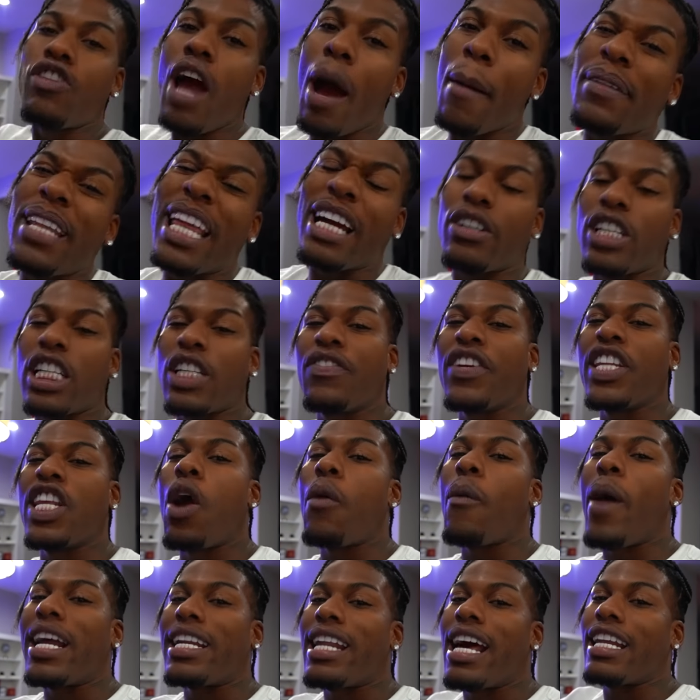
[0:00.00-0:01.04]
Drop a like on this
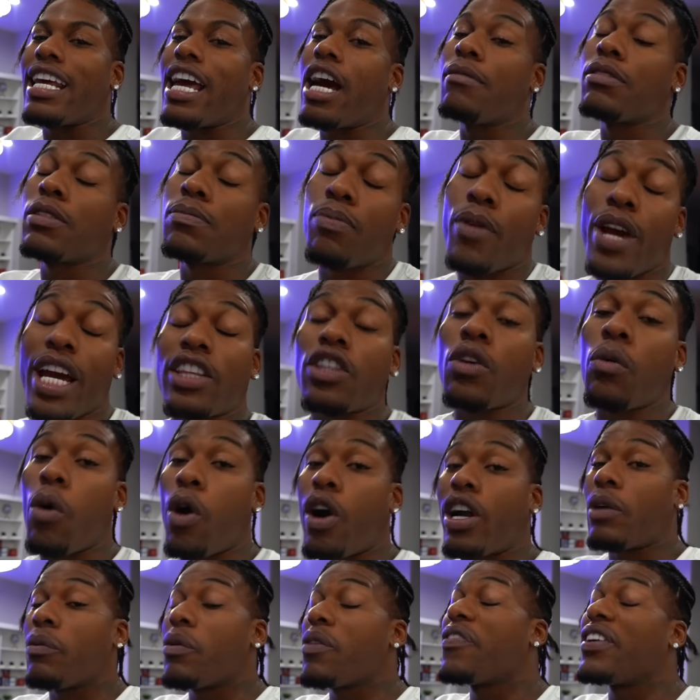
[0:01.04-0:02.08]
video right now to help spread the
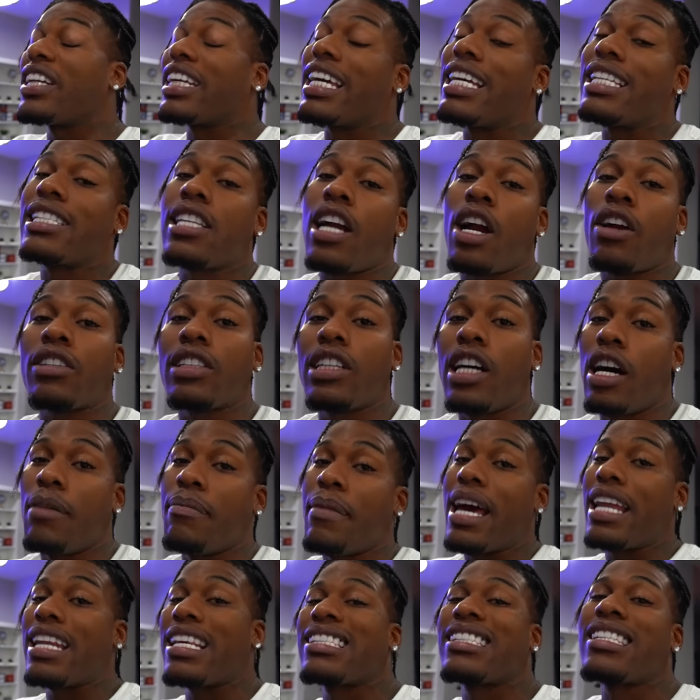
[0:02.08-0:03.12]
word. And we finna get turned up,
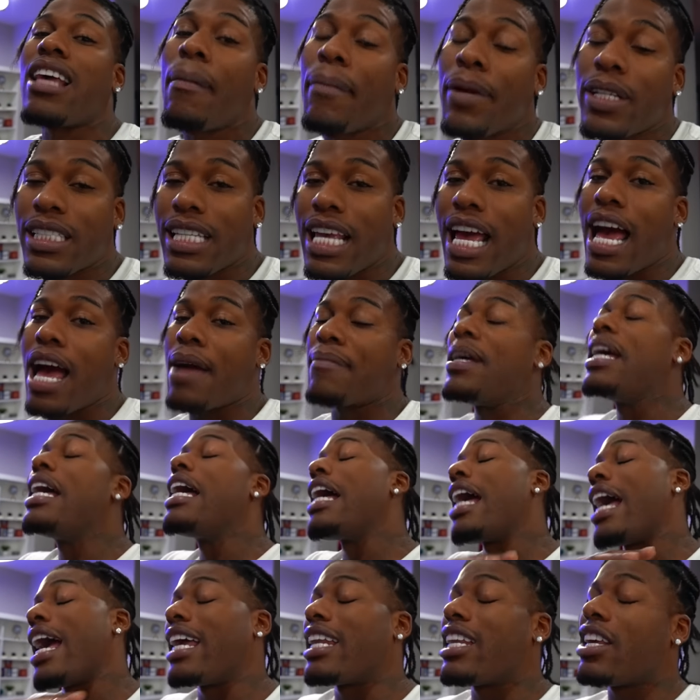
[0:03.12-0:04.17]
man. It's summertime,
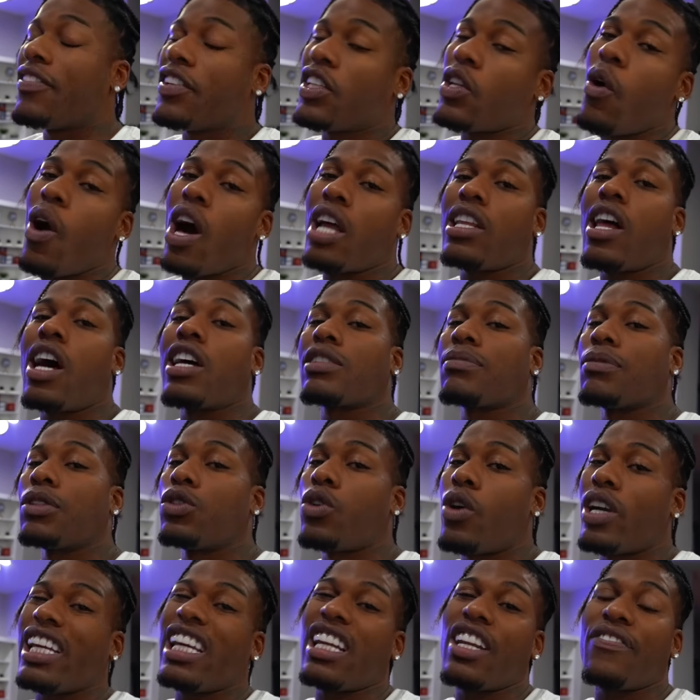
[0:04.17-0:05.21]
and even though I lost
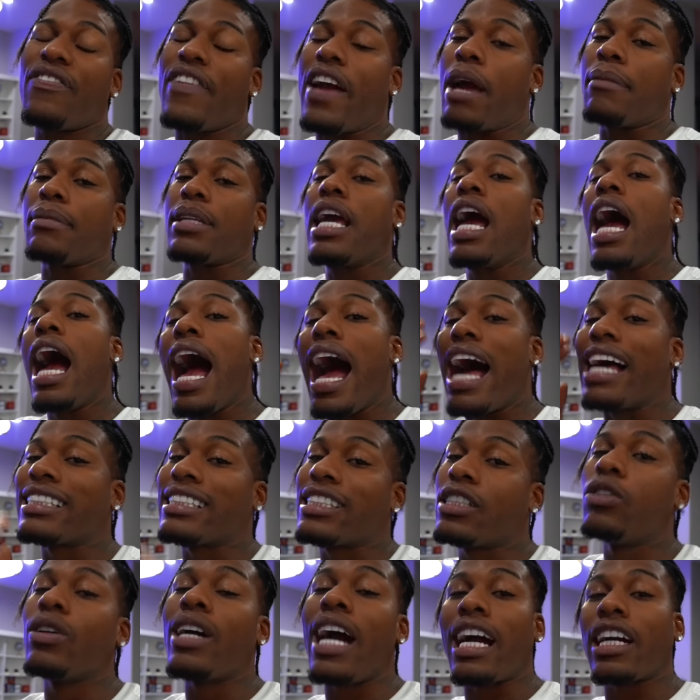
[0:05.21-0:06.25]
majority of the family, I
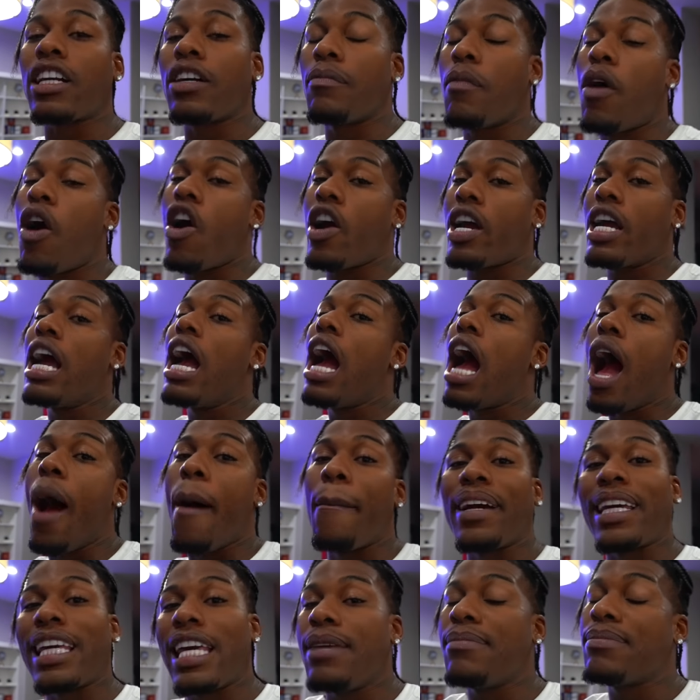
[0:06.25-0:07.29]
still got Kamari.
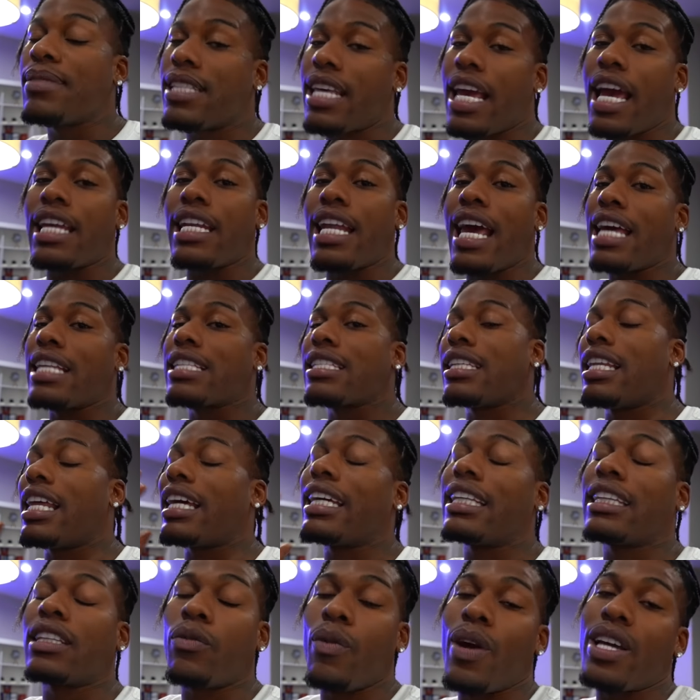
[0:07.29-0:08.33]
I'm gonna keep saying that until I
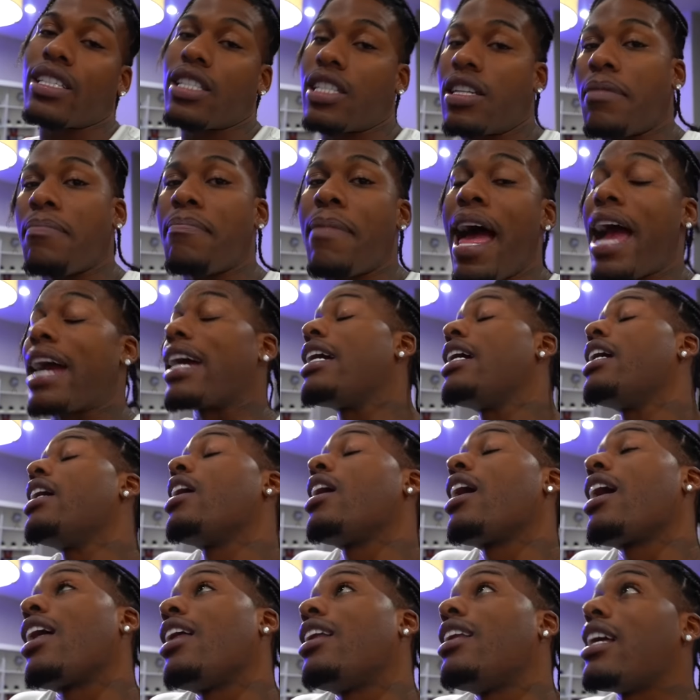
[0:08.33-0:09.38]
get the rest of them back
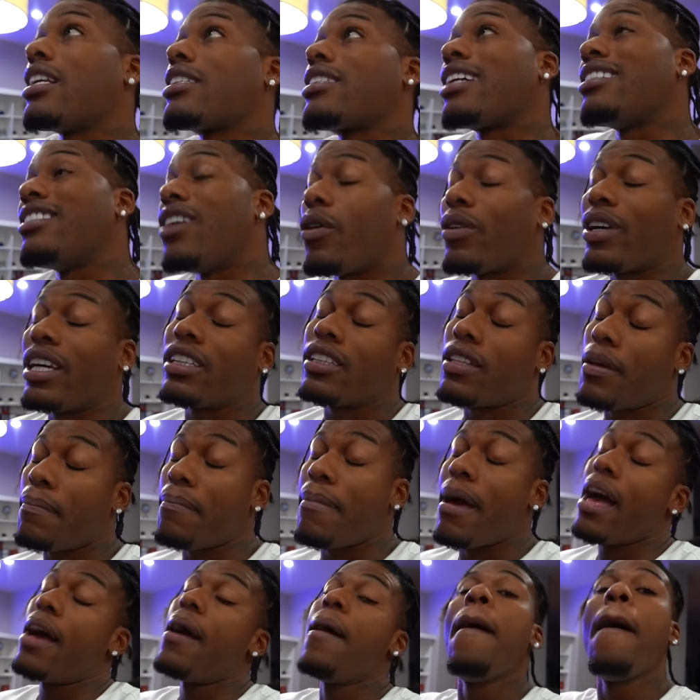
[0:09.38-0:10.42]
unless I don't get them
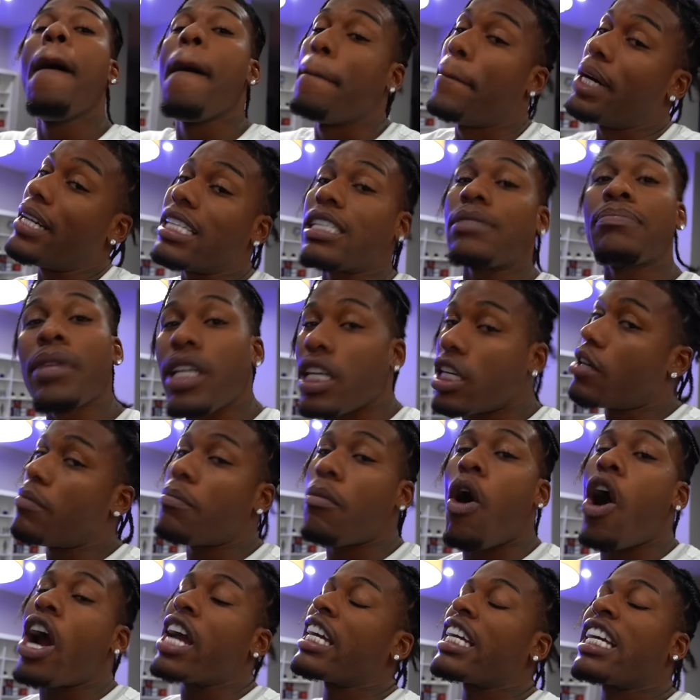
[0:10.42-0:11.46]
back. But it's me,
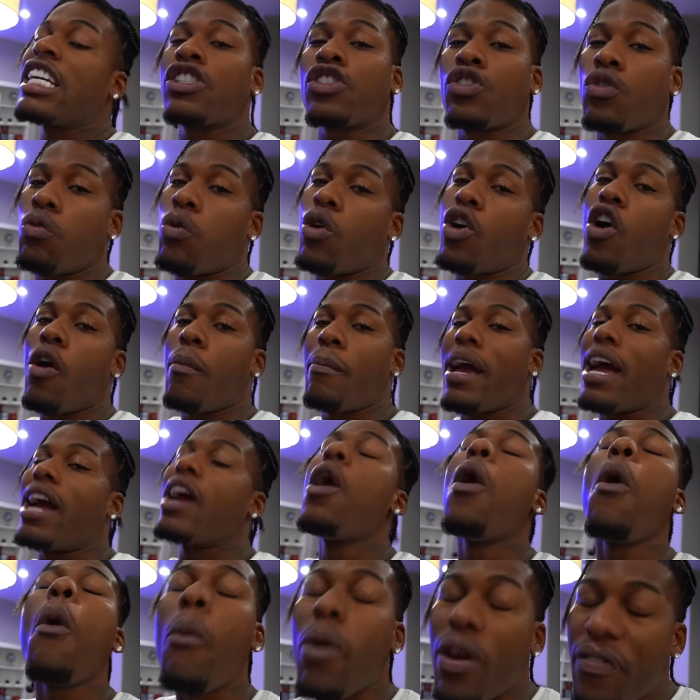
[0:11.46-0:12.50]
Kamari, against the world, man.
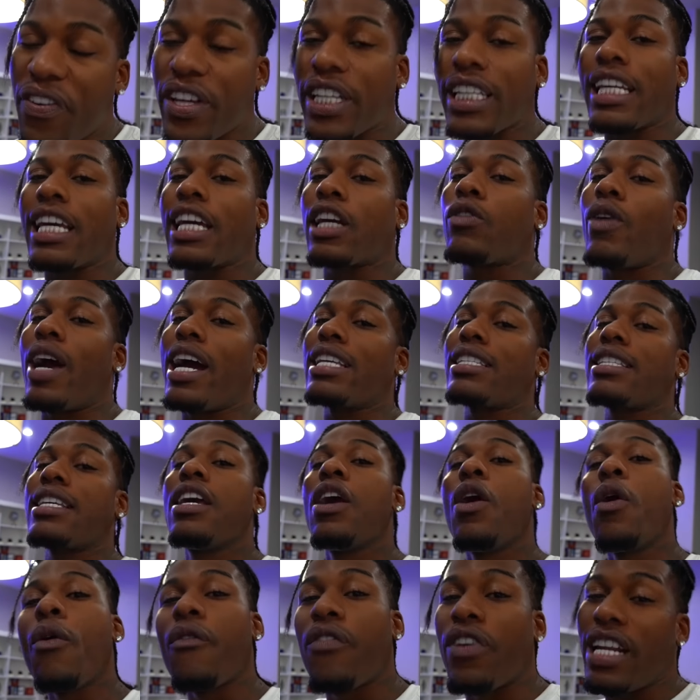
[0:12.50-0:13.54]
We finna get crazy,
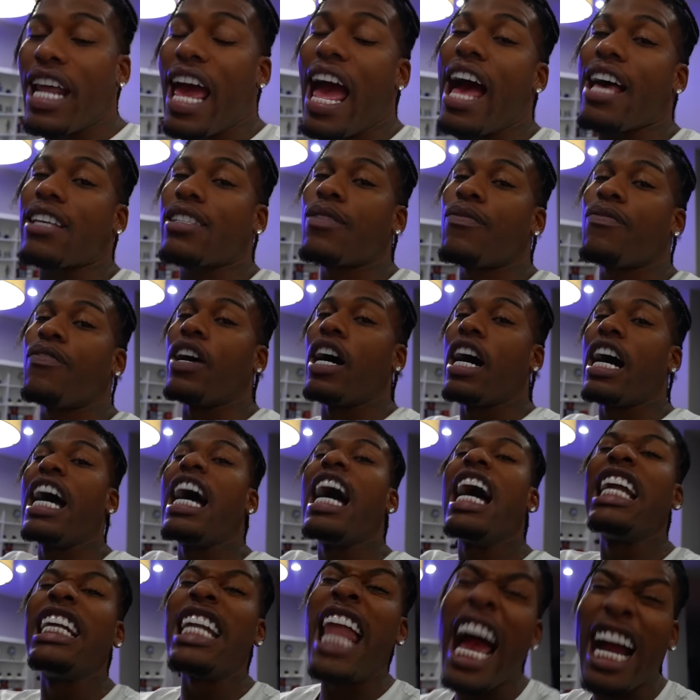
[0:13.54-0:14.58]
finna have some fun.
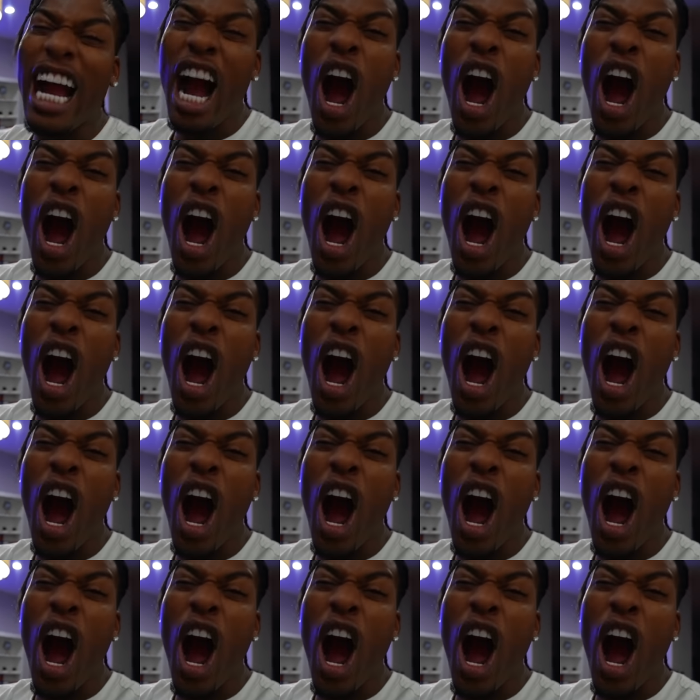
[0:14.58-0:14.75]
Let